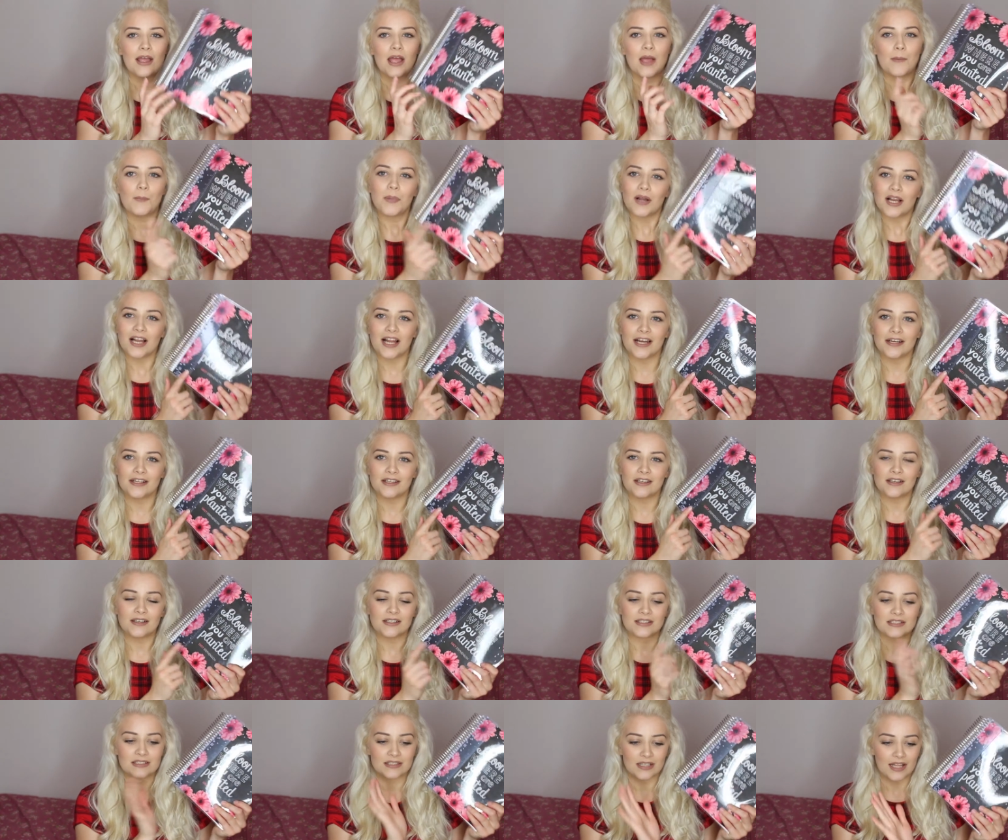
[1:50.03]
A
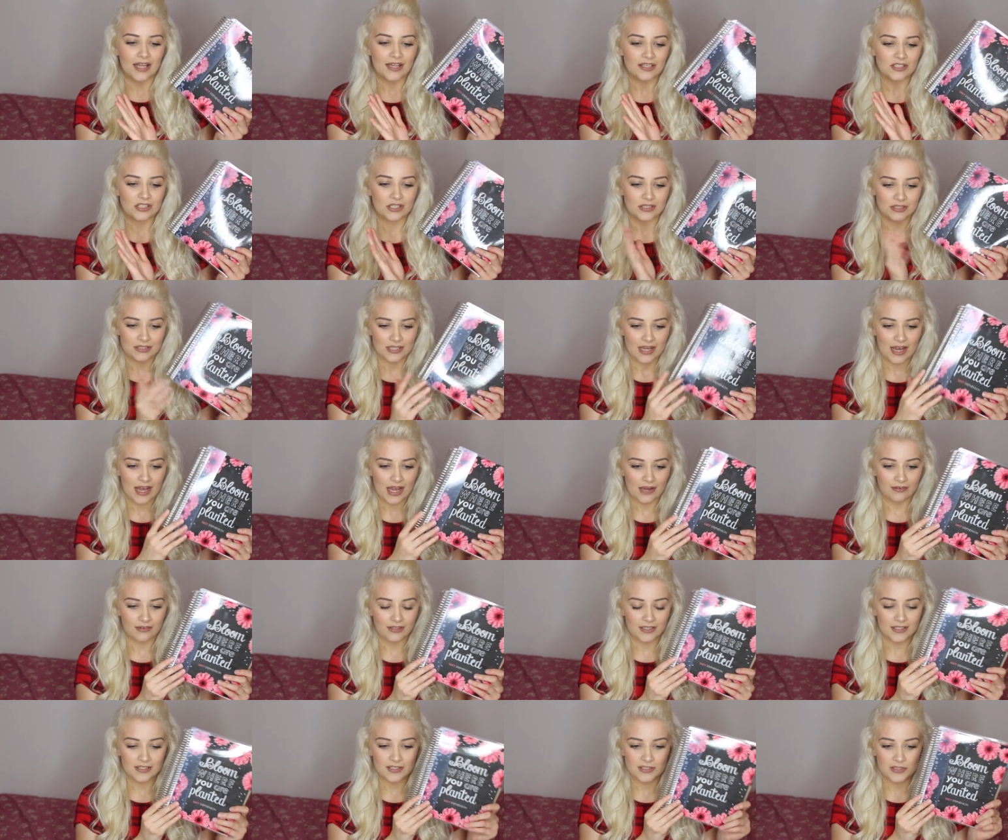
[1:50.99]

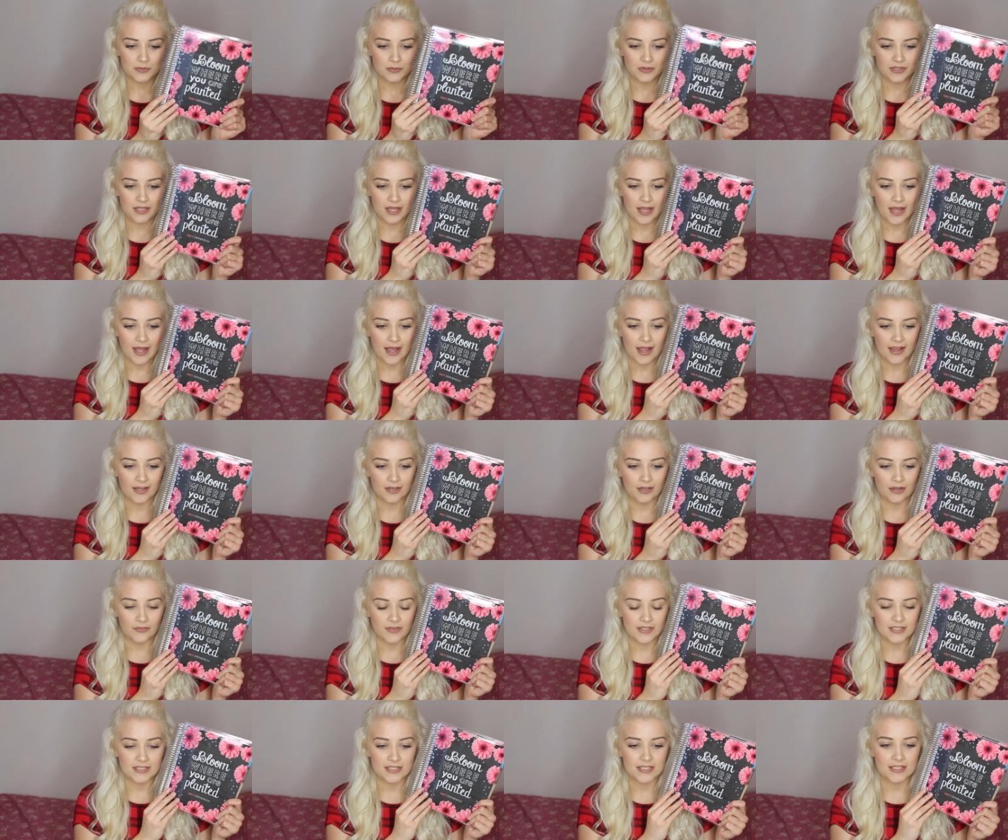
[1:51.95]
planner/diary. This is one that I
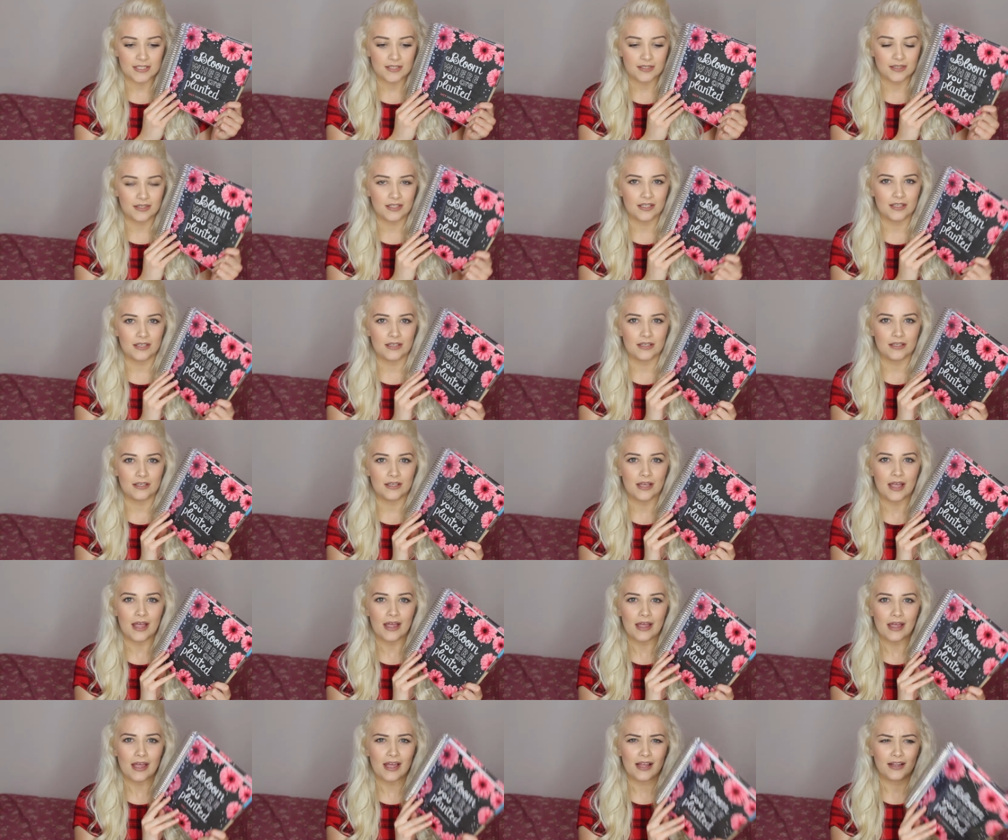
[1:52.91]
got. This is the
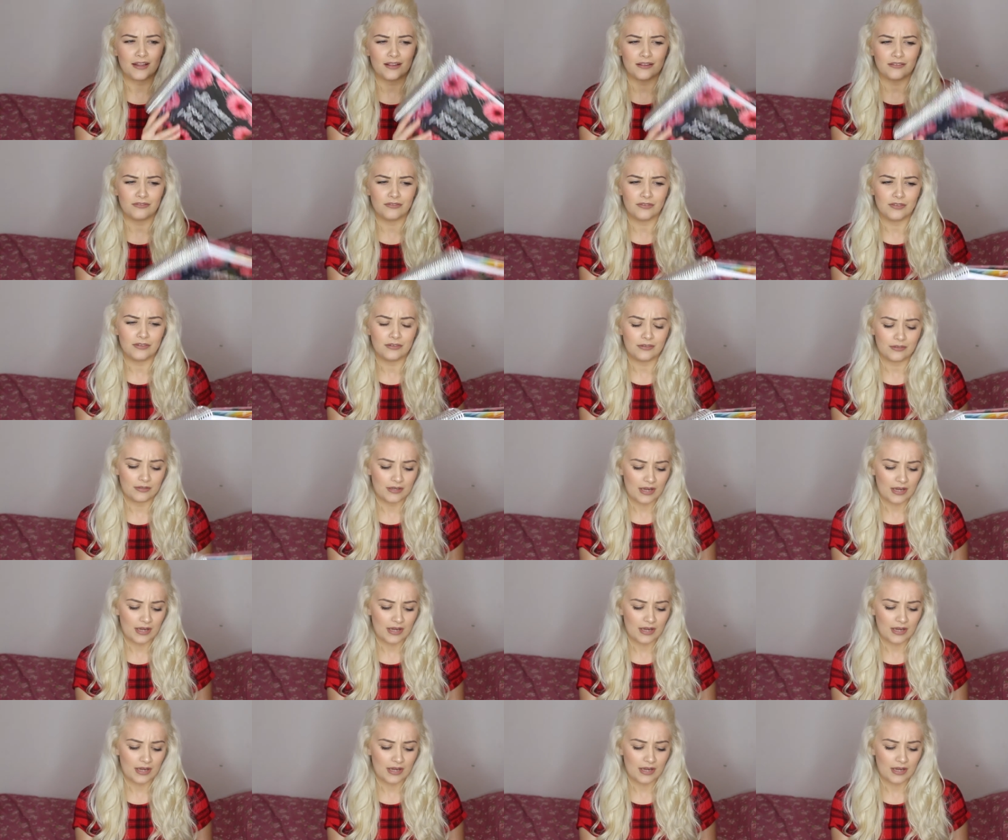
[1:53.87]
Erin